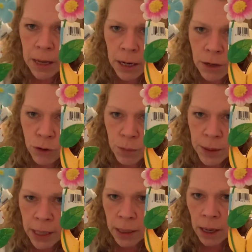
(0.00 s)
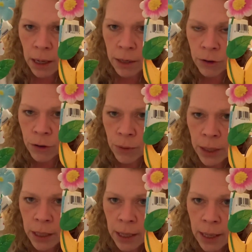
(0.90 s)
And I do plan on
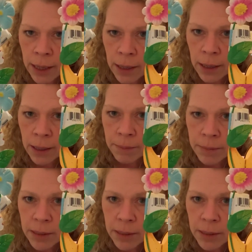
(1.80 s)
doing a um,